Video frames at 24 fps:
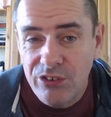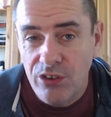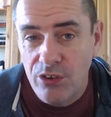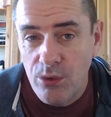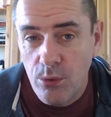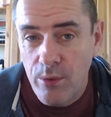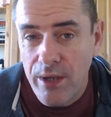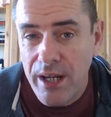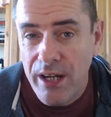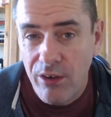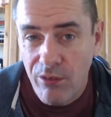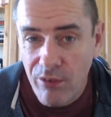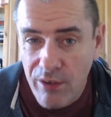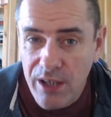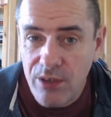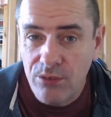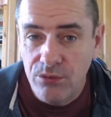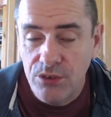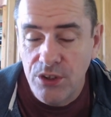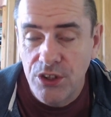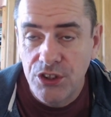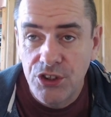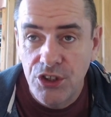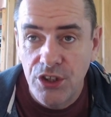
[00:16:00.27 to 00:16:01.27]
way around.
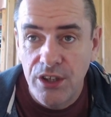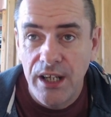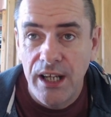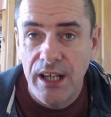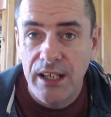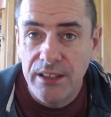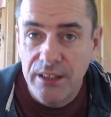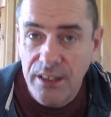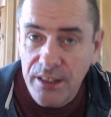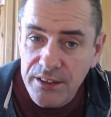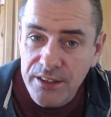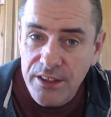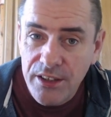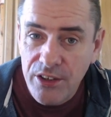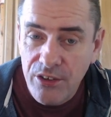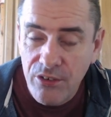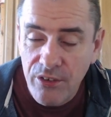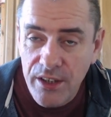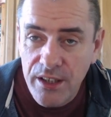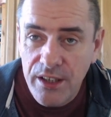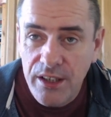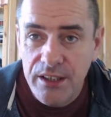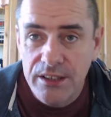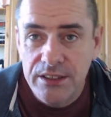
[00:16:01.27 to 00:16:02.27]
I should have held on to the
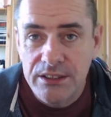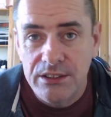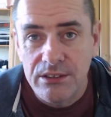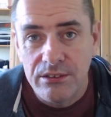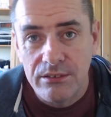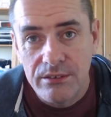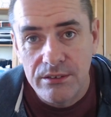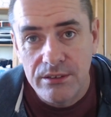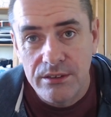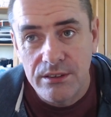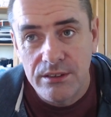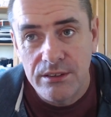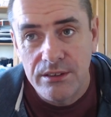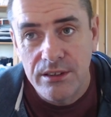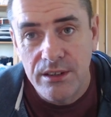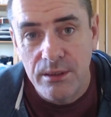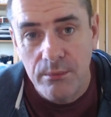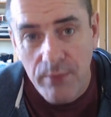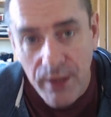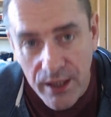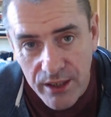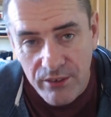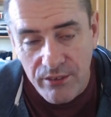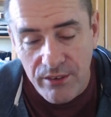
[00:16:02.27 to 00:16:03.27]
Carina and sold the
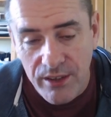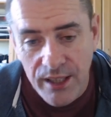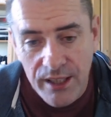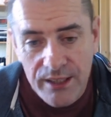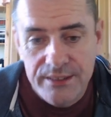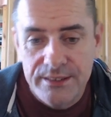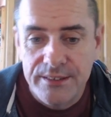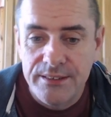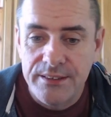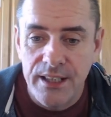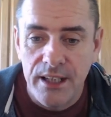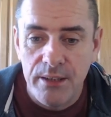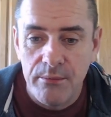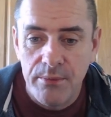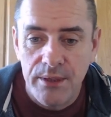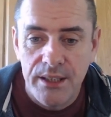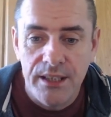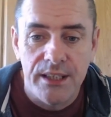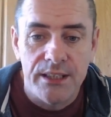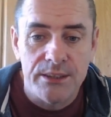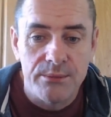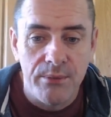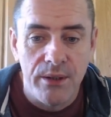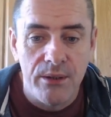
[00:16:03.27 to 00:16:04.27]
Micra at the time,
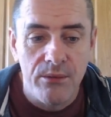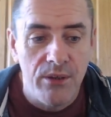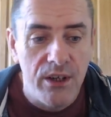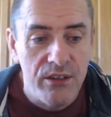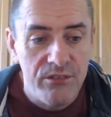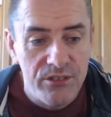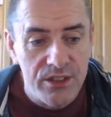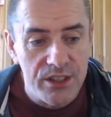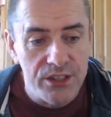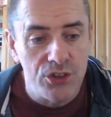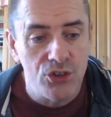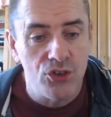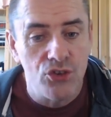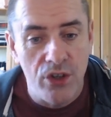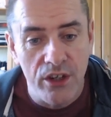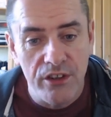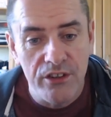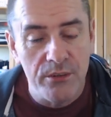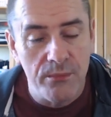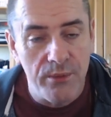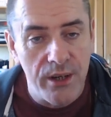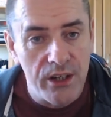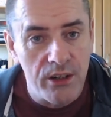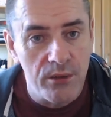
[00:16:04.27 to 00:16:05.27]
because my wife didn't drive the
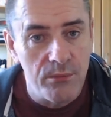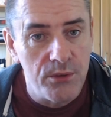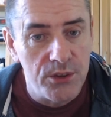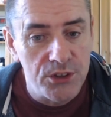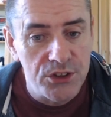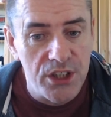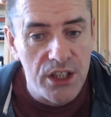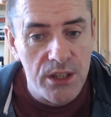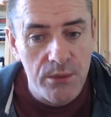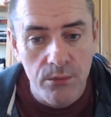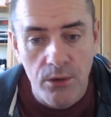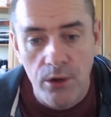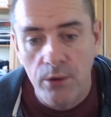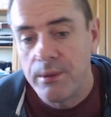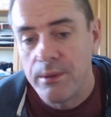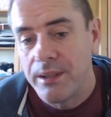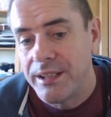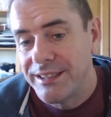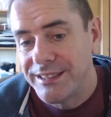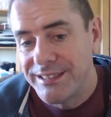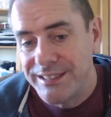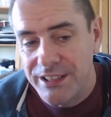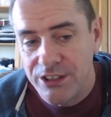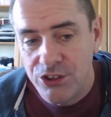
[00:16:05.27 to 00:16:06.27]
Micra much anymore
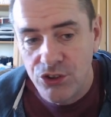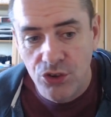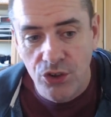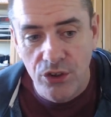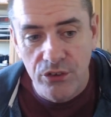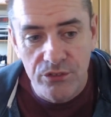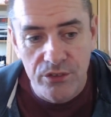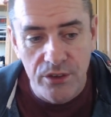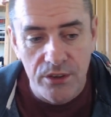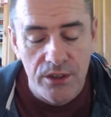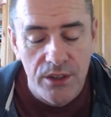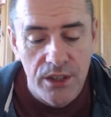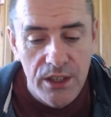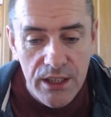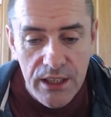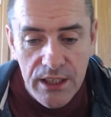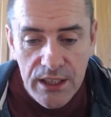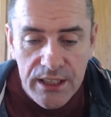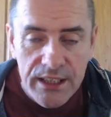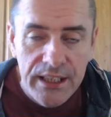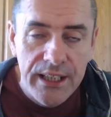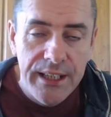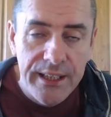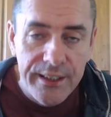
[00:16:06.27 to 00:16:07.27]
because she drove the
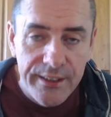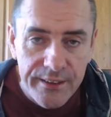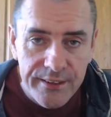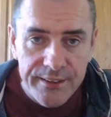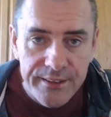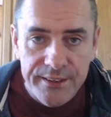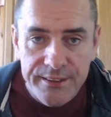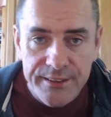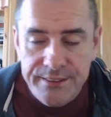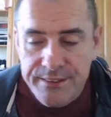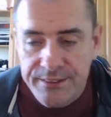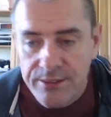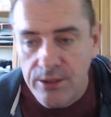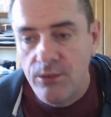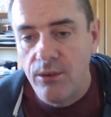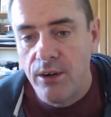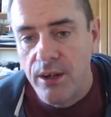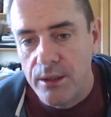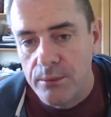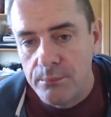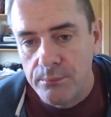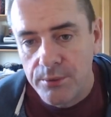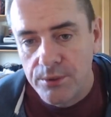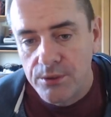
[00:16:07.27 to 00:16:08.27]
Leon and so
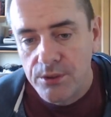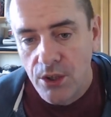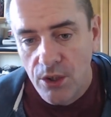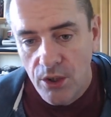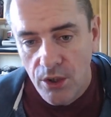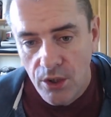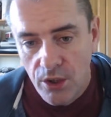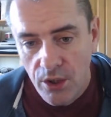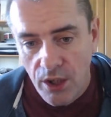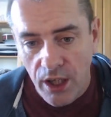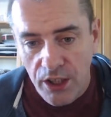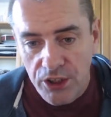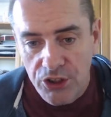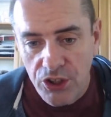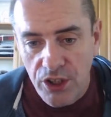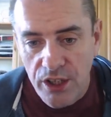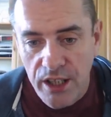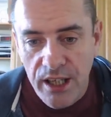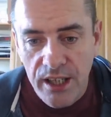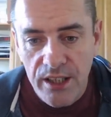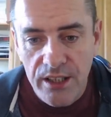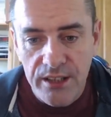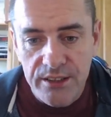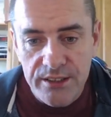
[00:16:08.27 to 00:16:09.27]
on. But I should have
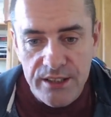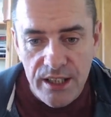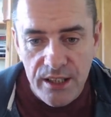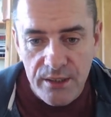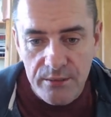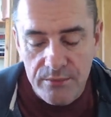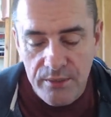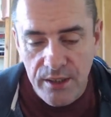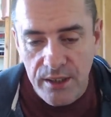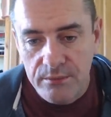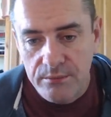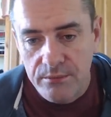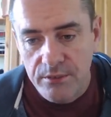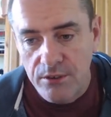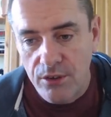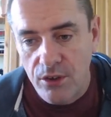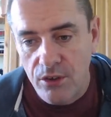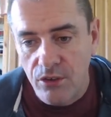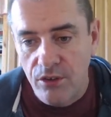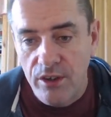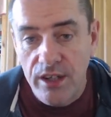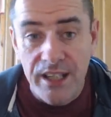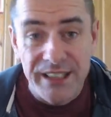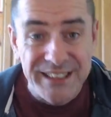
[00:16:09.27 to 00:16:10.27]
held on to that
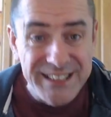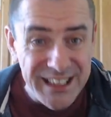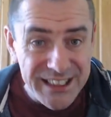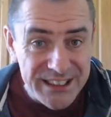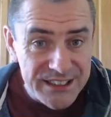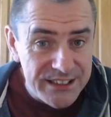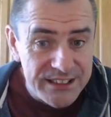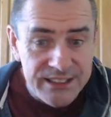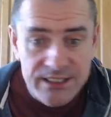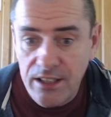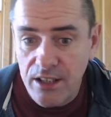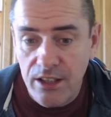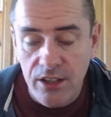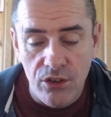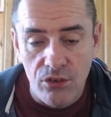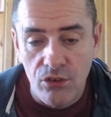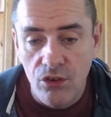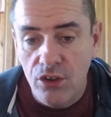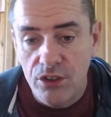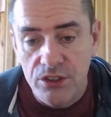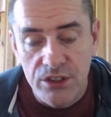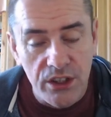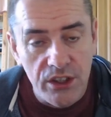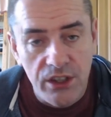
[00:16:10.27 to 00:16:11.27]
Carina. It's actually still on the
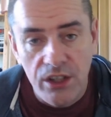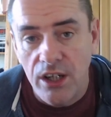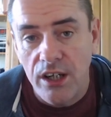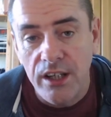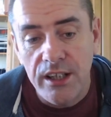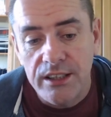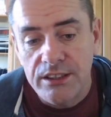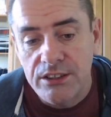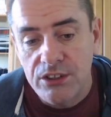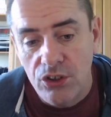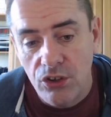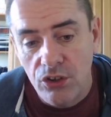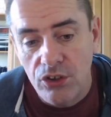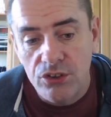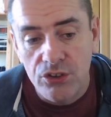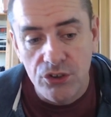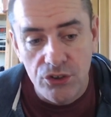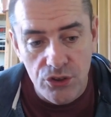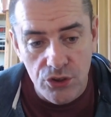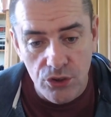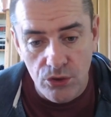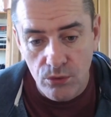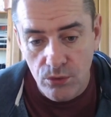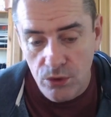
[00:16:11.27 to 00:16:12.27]
road. The guy I sold it
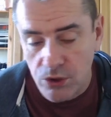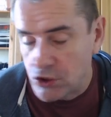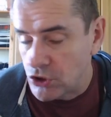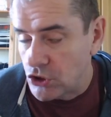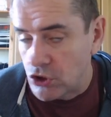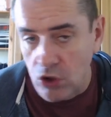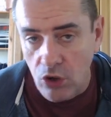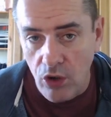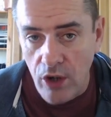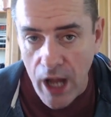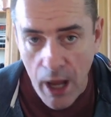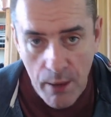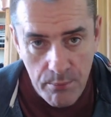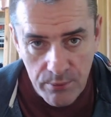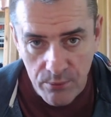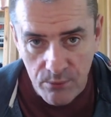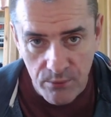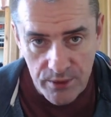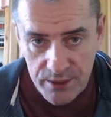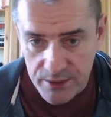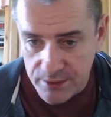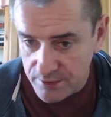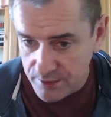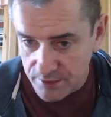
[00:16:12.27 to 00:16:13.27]
to was so happy
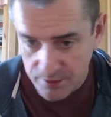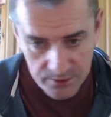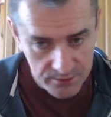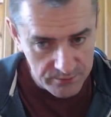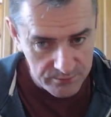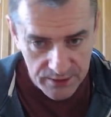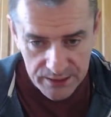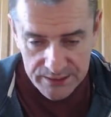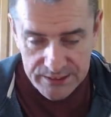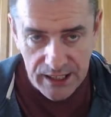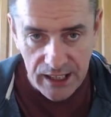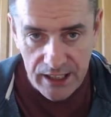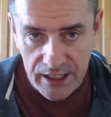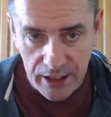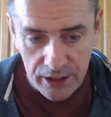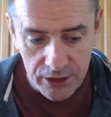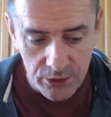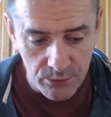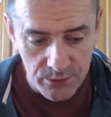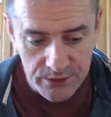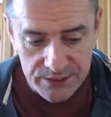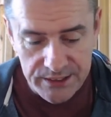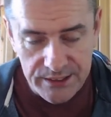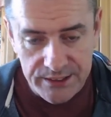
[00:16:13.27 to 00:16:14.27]
with it. He's held on to
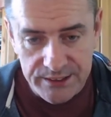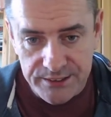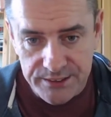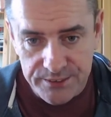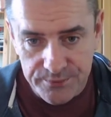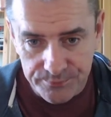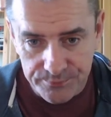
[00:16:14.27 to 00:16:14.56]
it since.